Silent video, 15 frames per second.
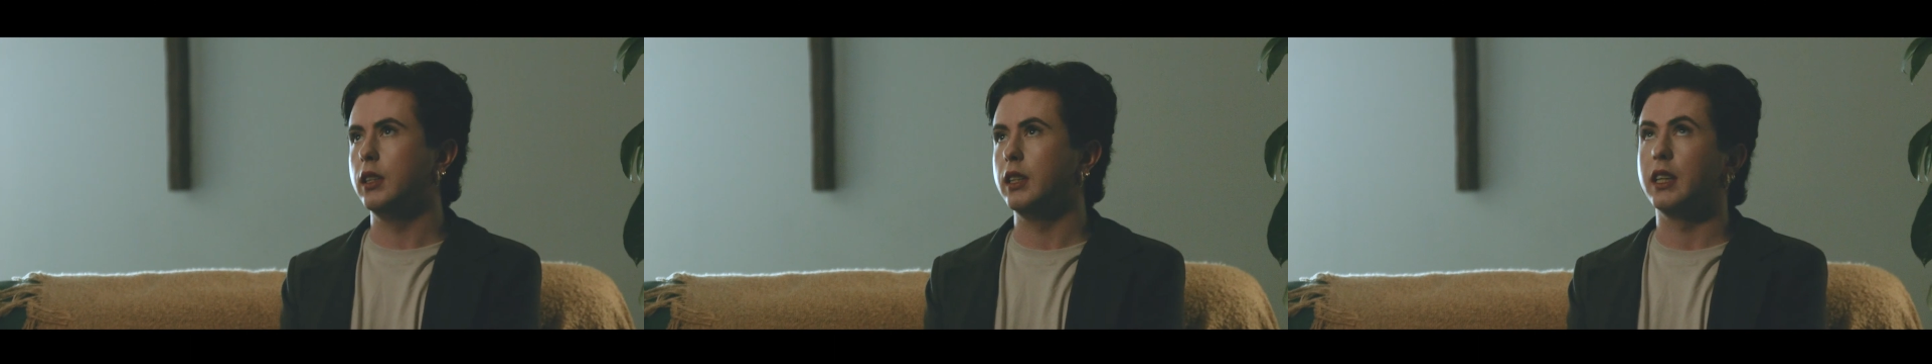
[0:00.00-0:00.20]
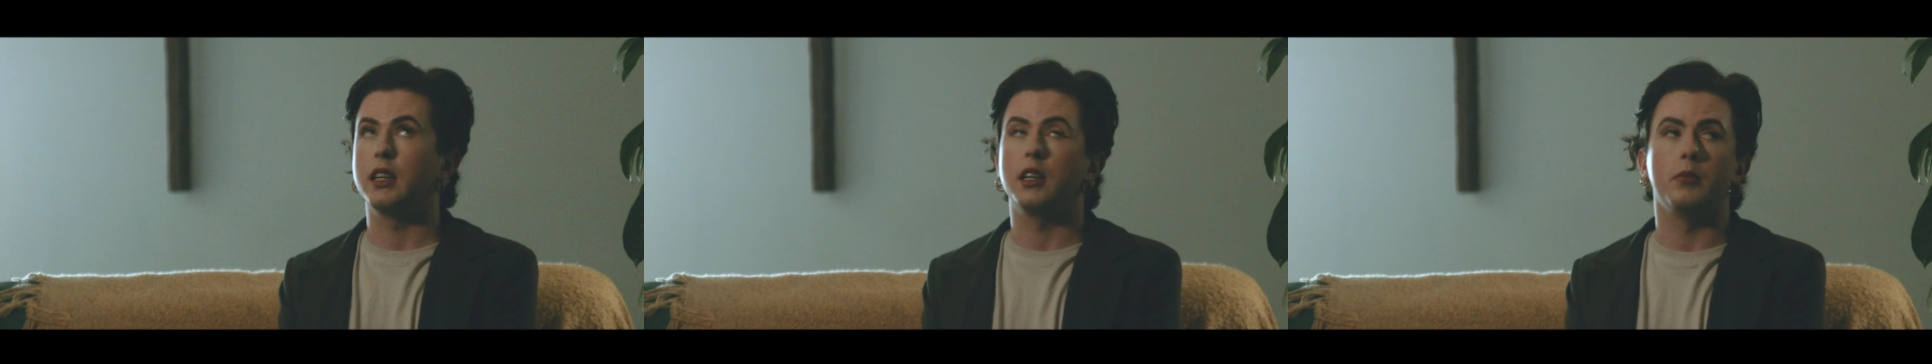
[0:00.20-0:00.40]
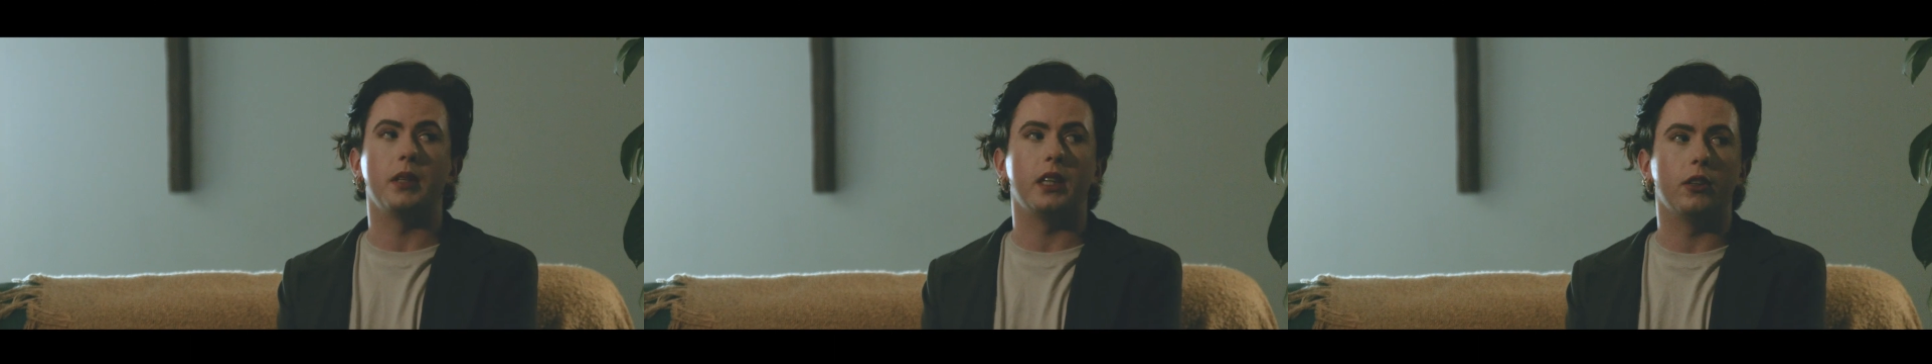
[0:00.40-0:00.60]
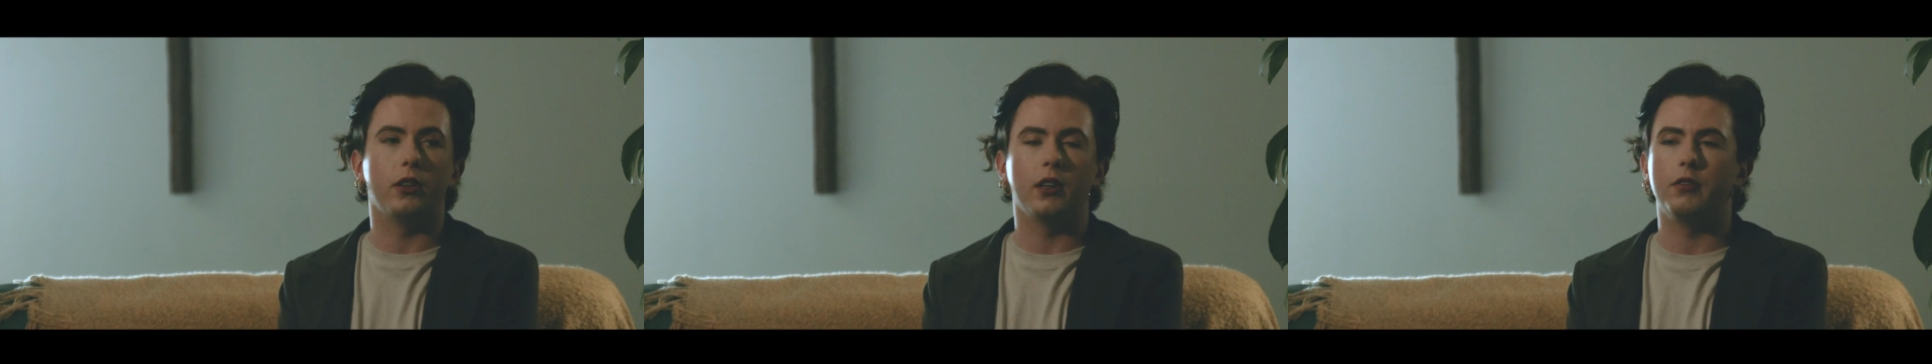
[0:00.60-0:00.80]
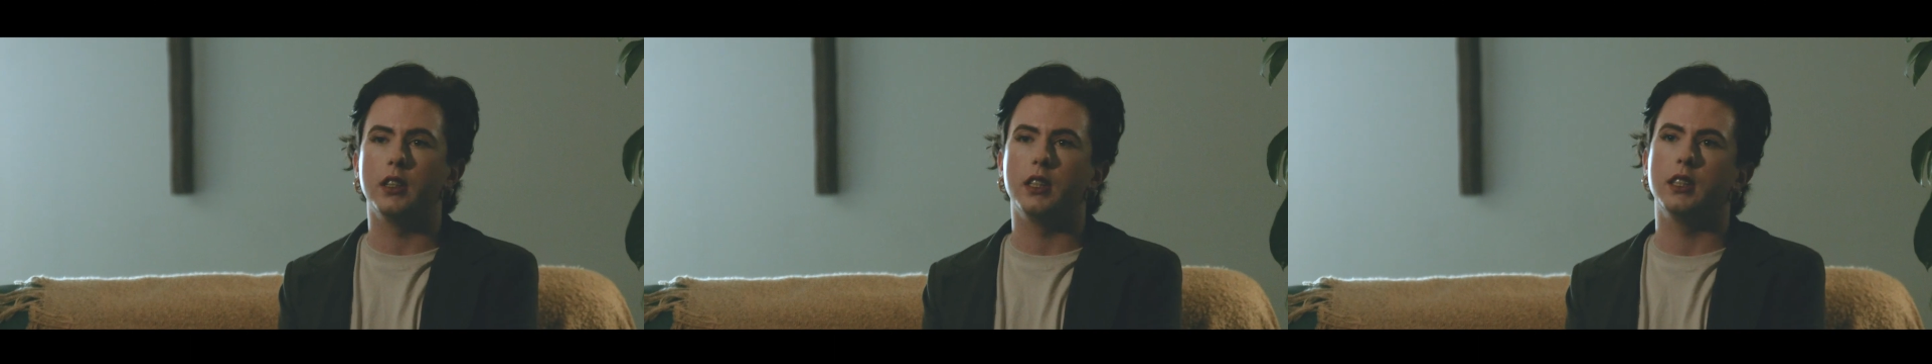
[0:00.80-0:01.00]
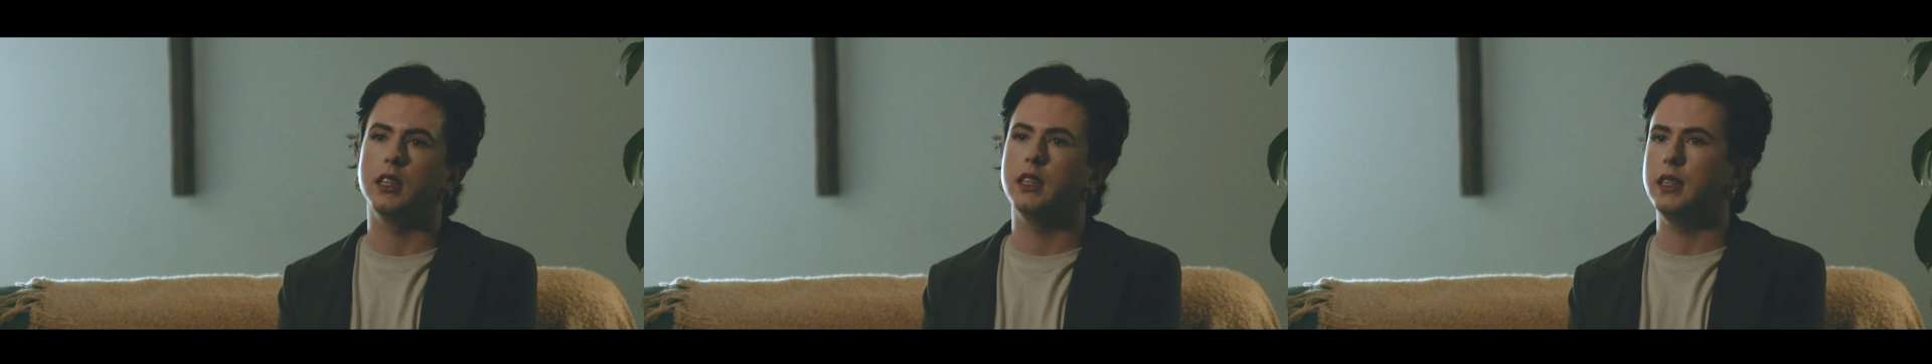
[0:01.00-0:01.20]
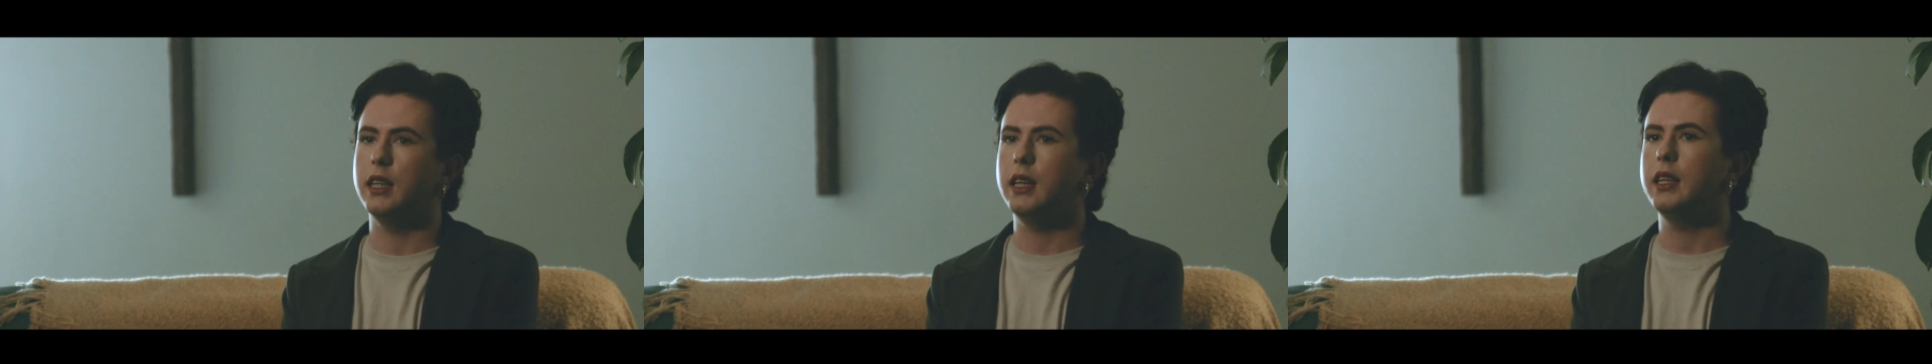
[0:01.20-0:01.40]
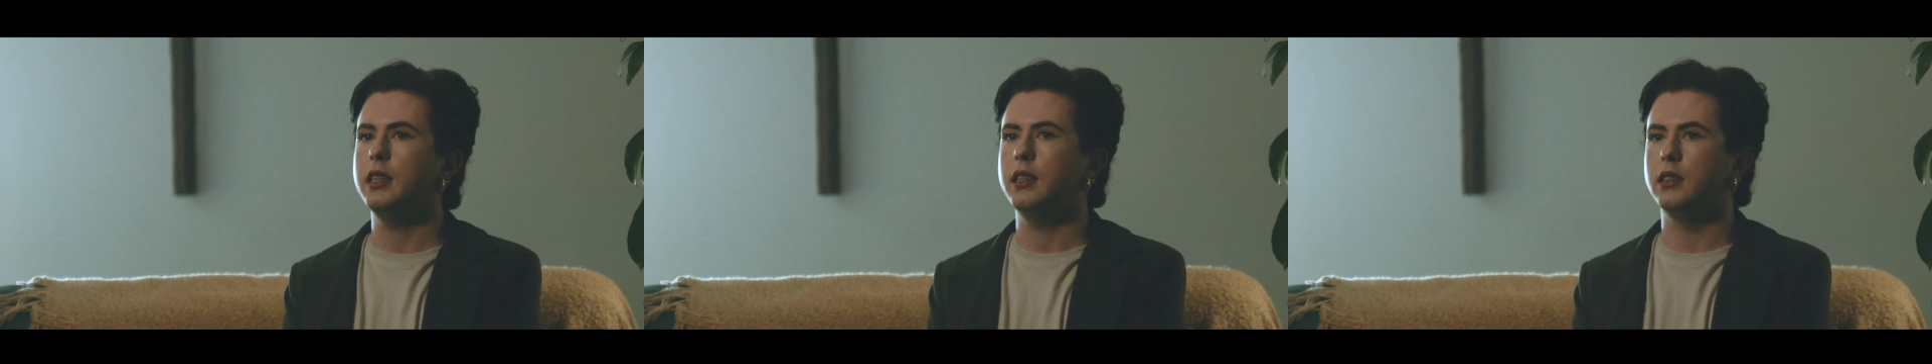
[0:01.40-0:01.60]
And I come here every
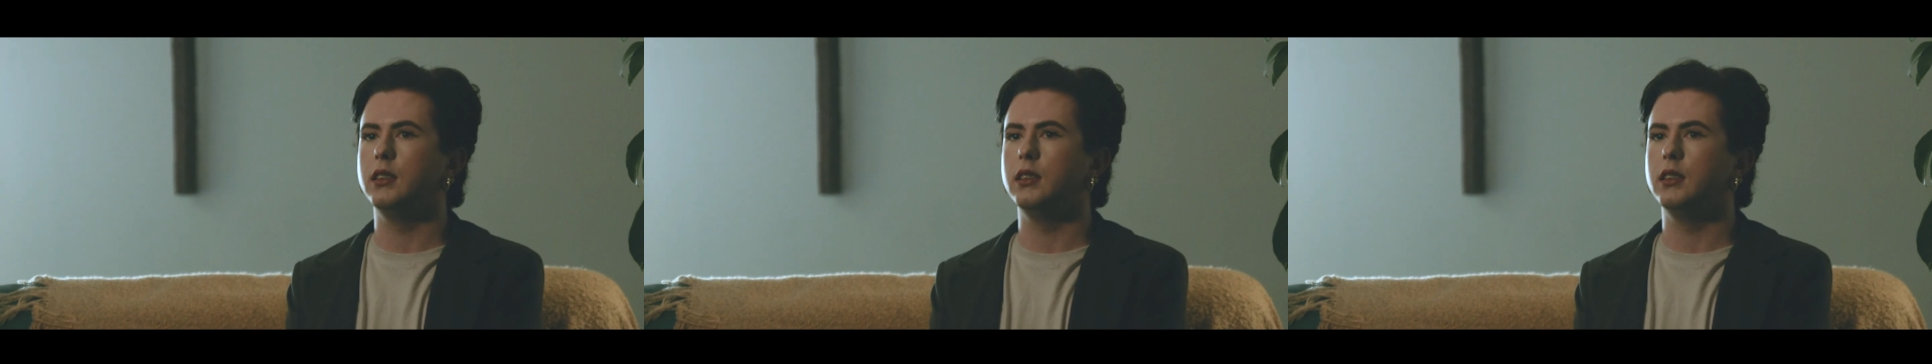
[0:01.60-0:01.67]
Sunday.